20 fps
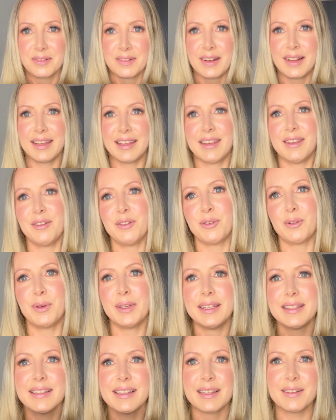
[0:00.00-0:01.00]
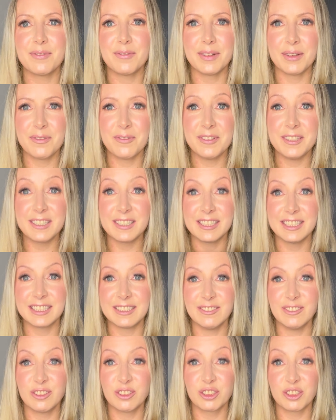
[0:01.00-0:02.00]
Like, you know, it, I, I feel
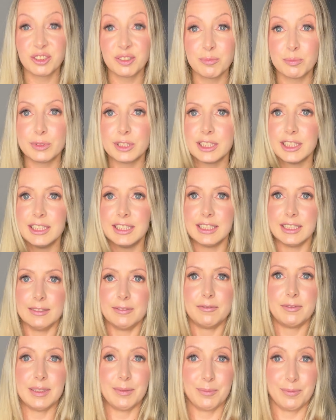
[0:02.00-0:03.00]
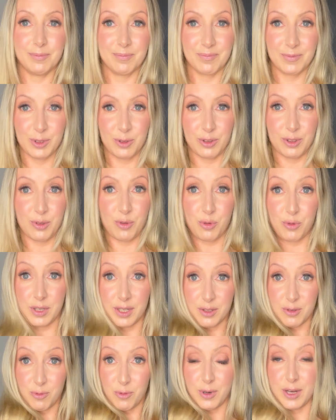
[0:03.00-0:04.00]
like it's gonna break if I'm
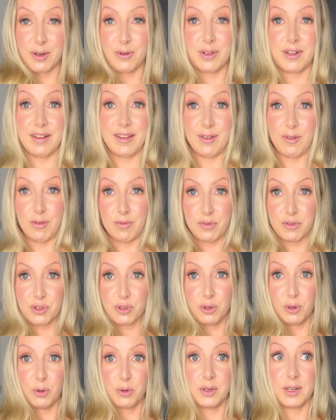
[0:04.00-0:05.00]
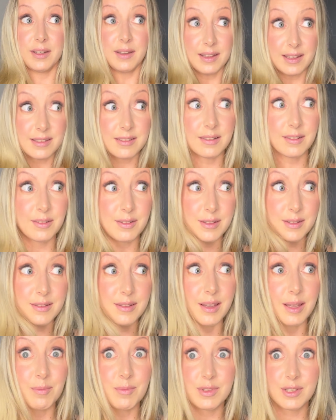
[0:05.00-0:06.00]
trying to wear it like off shoulder. And these are the
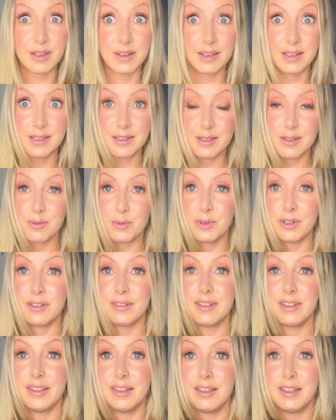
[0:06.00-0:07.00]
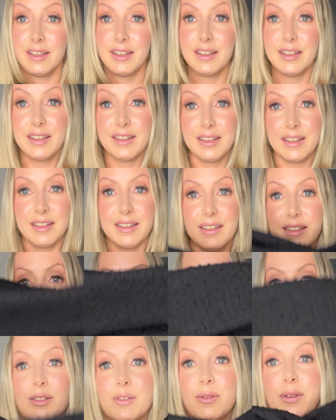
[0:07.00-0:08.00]
same size as well.
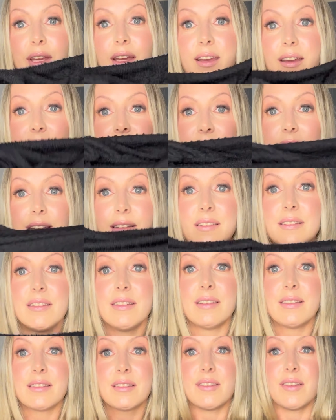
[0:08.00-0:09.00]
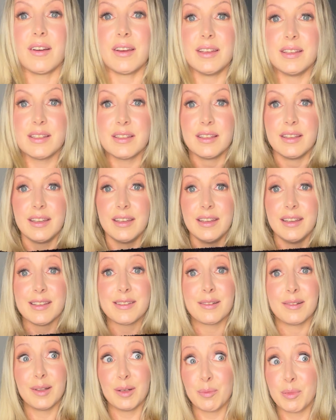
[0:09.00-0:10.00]
So yeah, it is, it's nice.
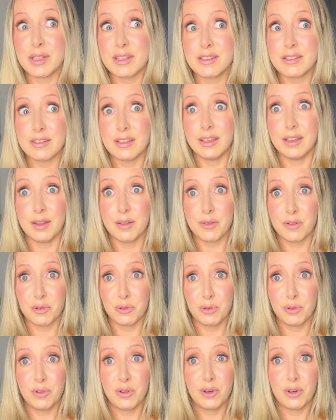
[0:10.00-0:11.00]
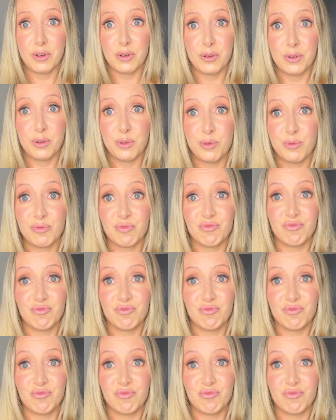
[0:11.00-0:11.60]
It's a little bit see-through though.